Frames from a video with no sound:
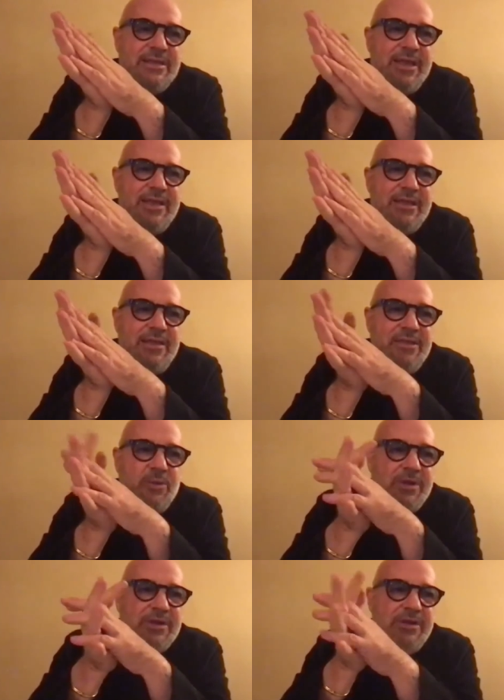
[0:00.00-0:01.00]
and there
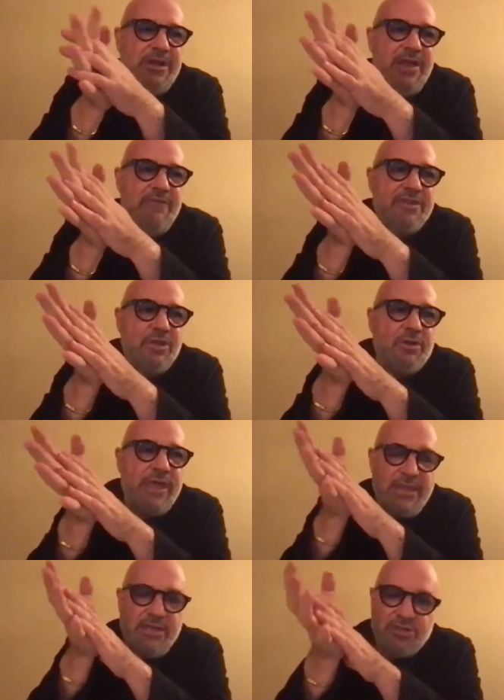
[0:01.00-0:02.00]
were never the
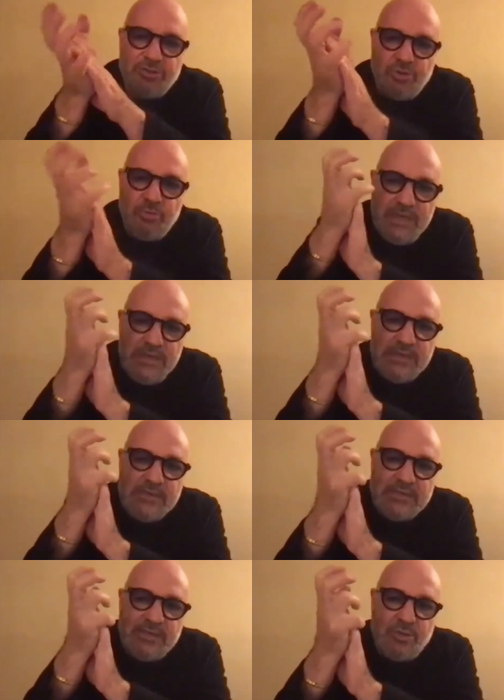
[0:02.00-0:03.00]
occasion to
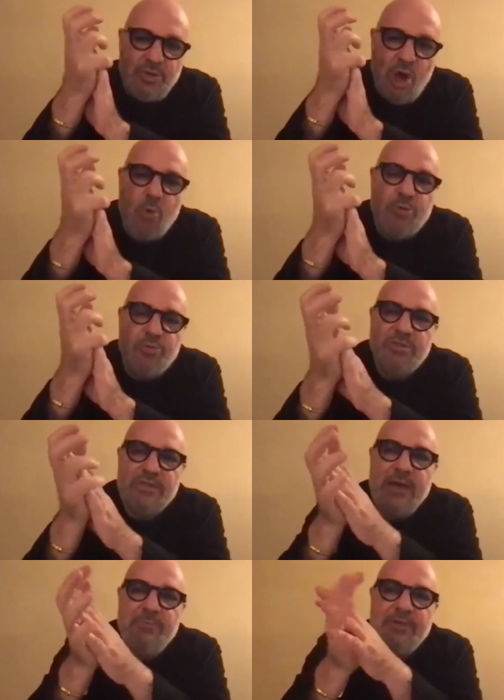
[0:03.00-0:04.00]
meet and to know what was
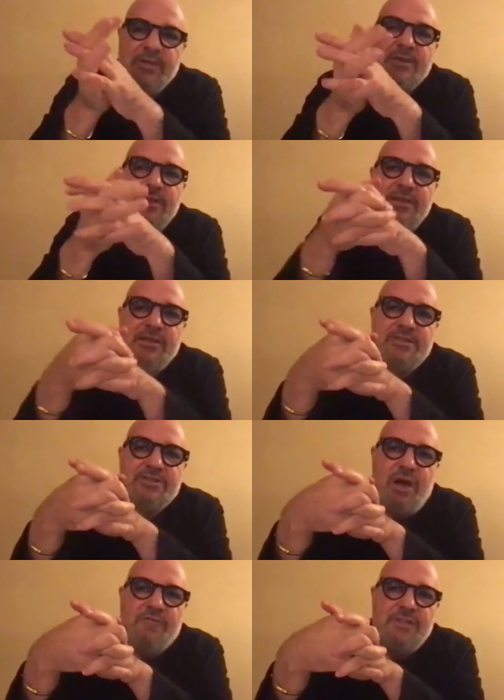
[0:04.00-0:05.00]
happening.
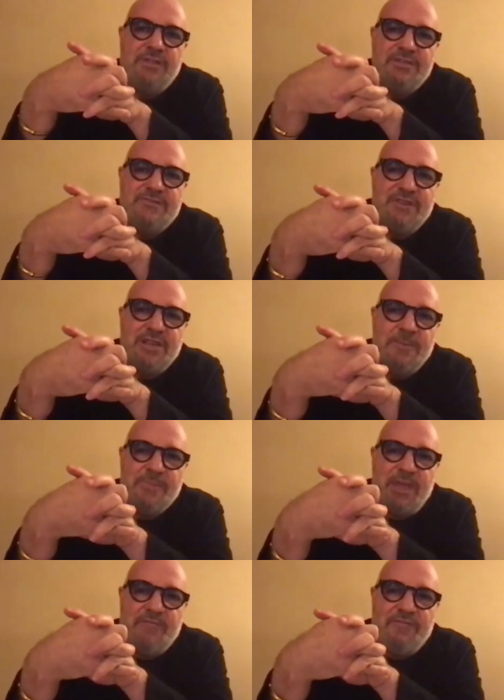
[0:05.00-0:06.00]
So after this
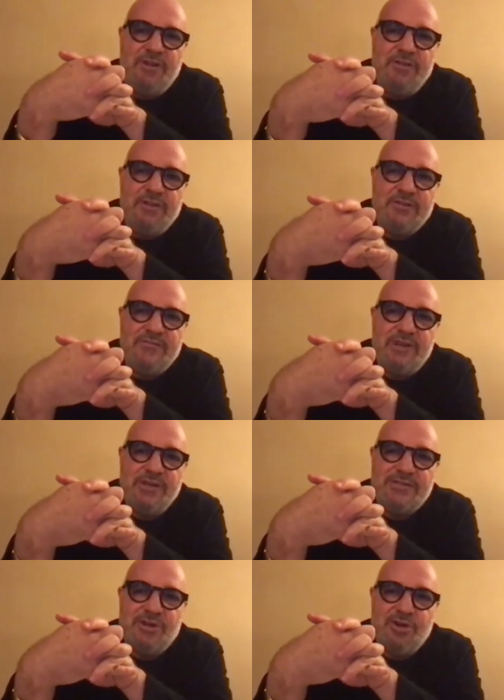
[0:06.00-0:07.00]
film, I felt this very
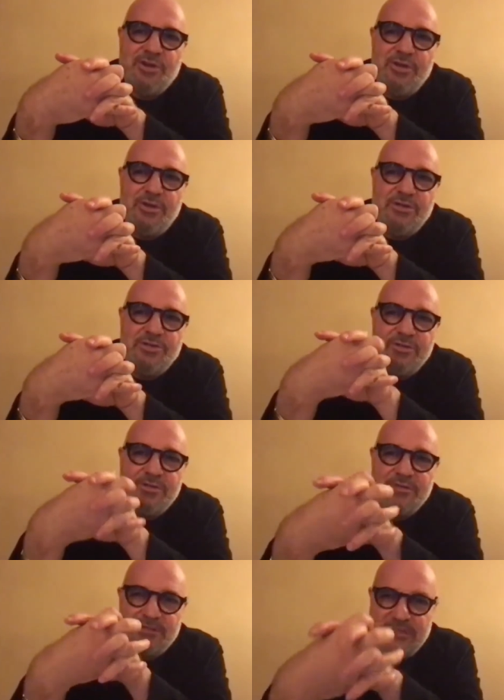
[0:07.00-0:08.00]
strong
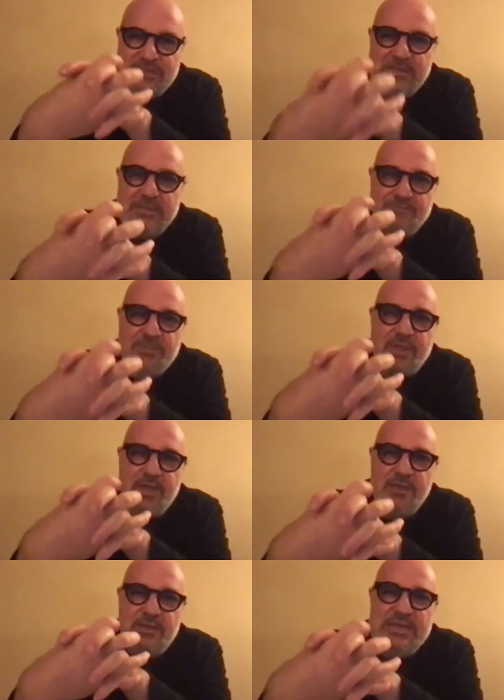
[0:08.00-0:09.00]
urgency
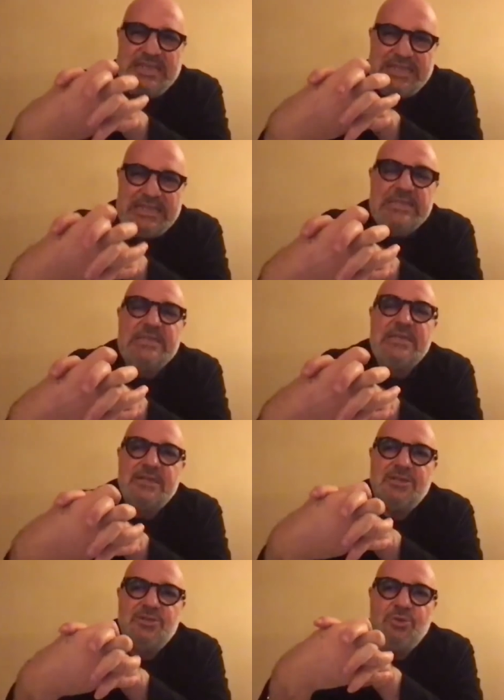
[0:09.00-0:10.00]
and need
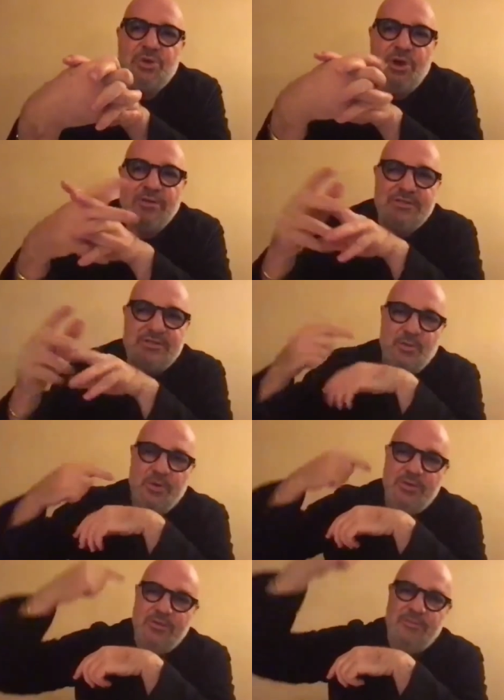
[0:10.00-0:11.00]
to cross the
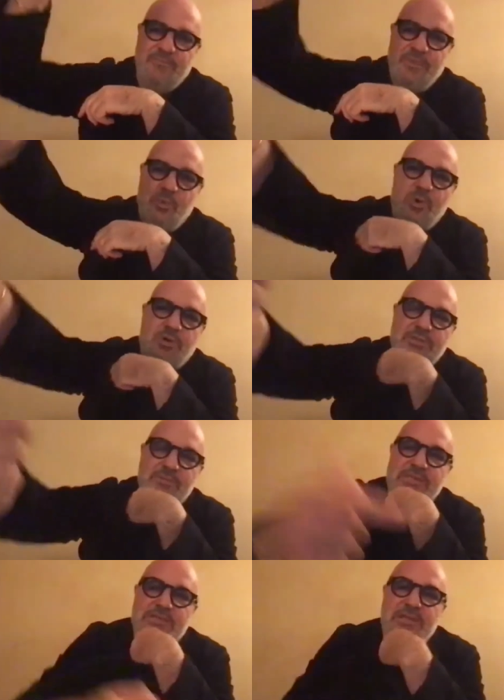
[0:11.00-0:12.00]
water
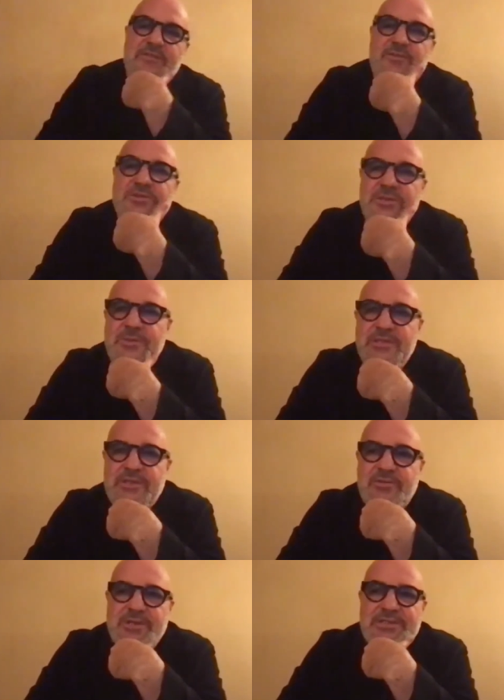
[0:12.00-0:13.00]
myself, cross the
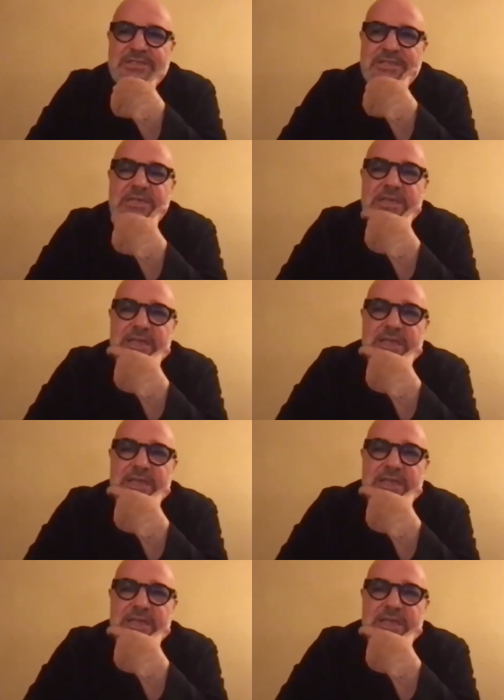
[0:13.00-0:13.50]
Mediterranean Sea,